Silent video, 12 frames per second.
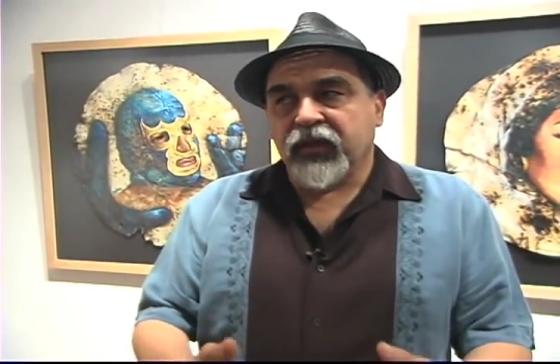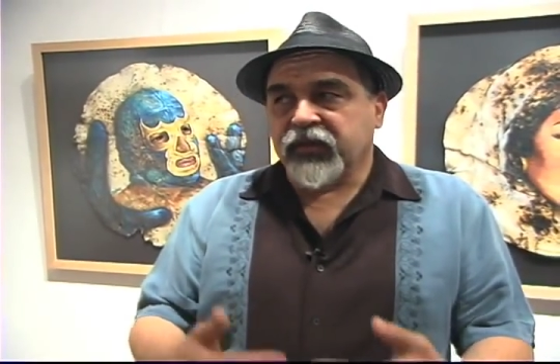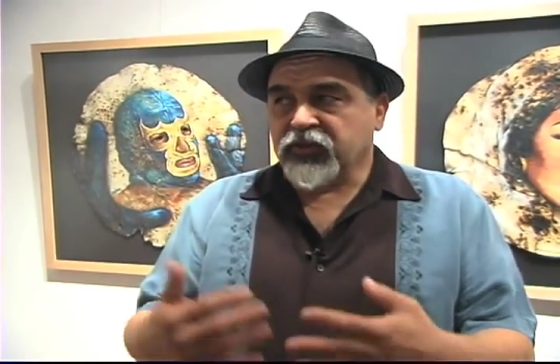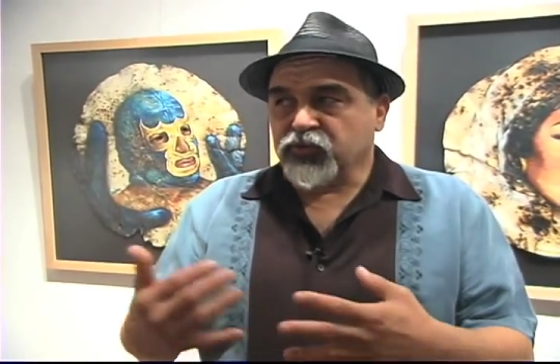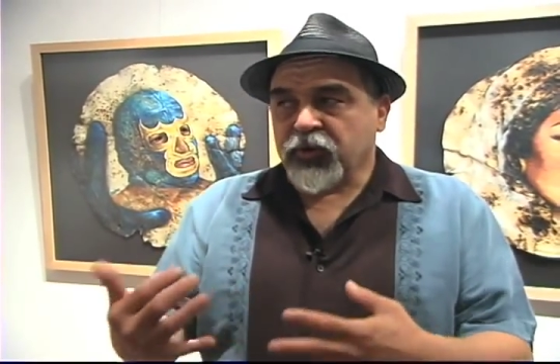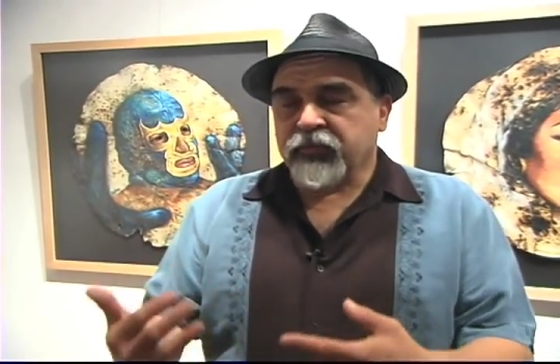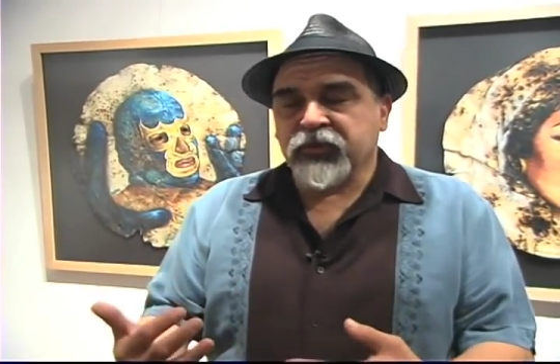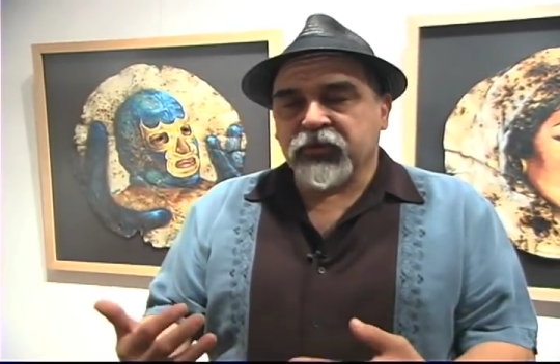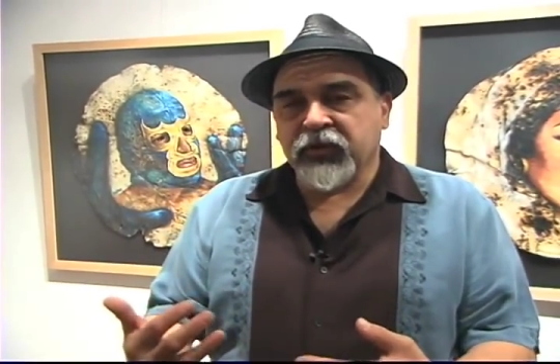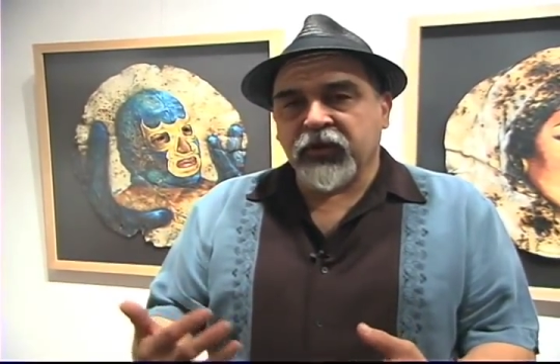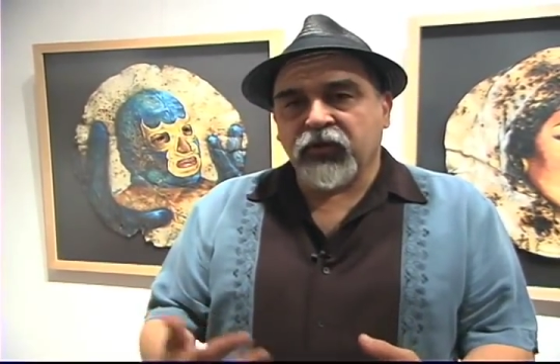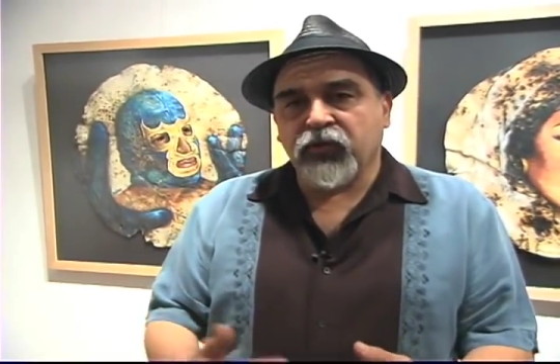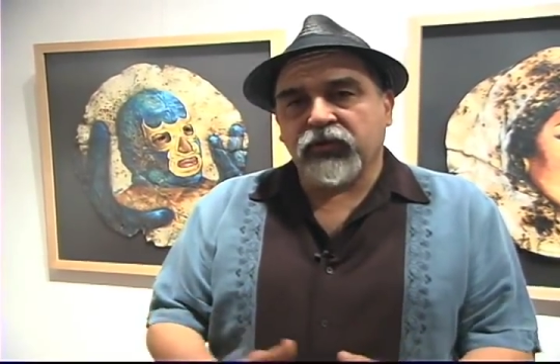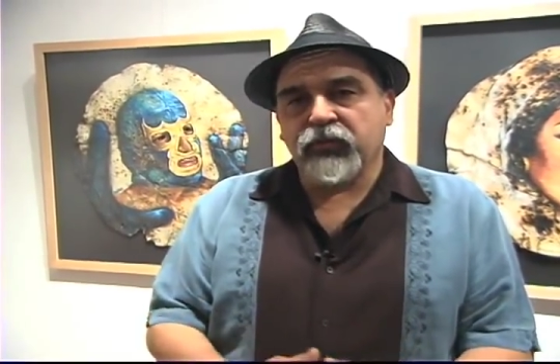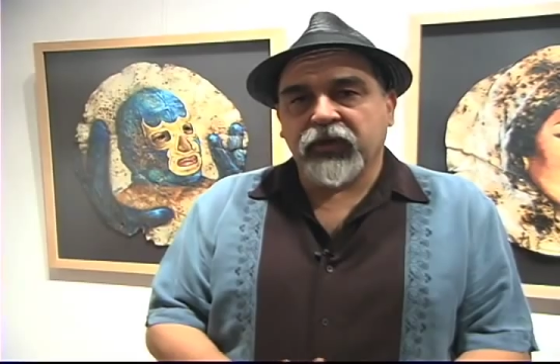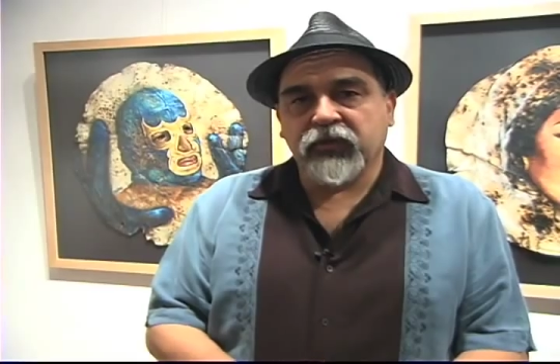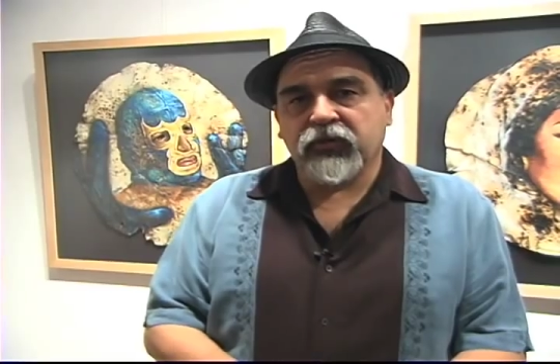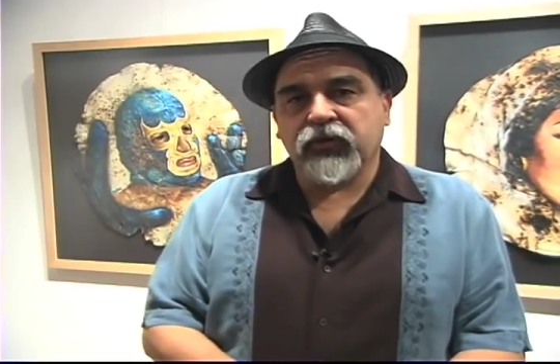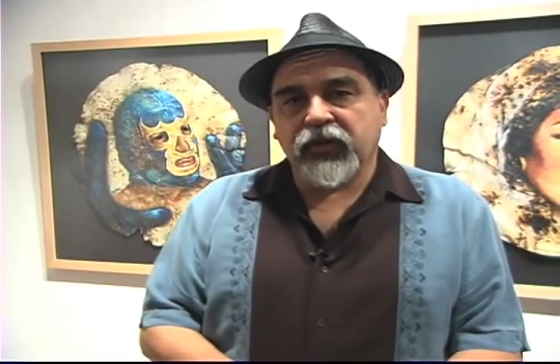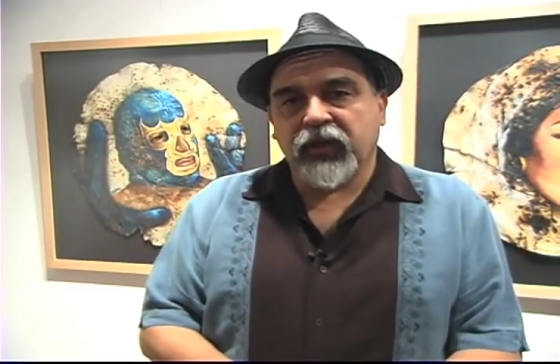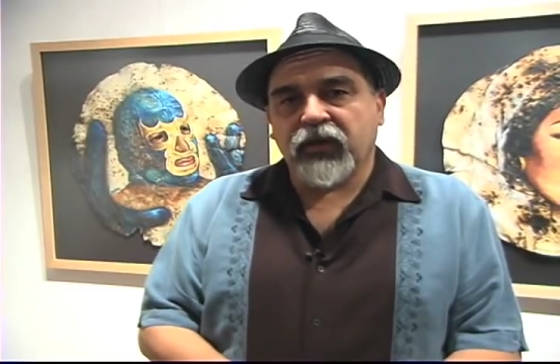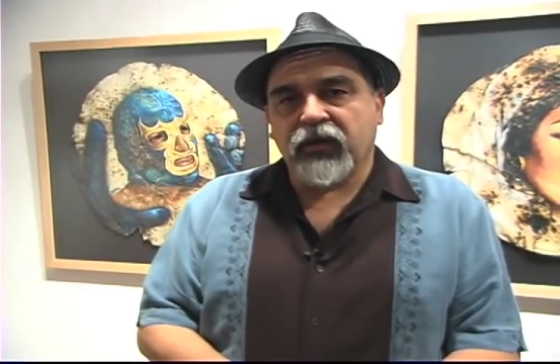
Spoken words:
and that's what I'm doing here with my tortilla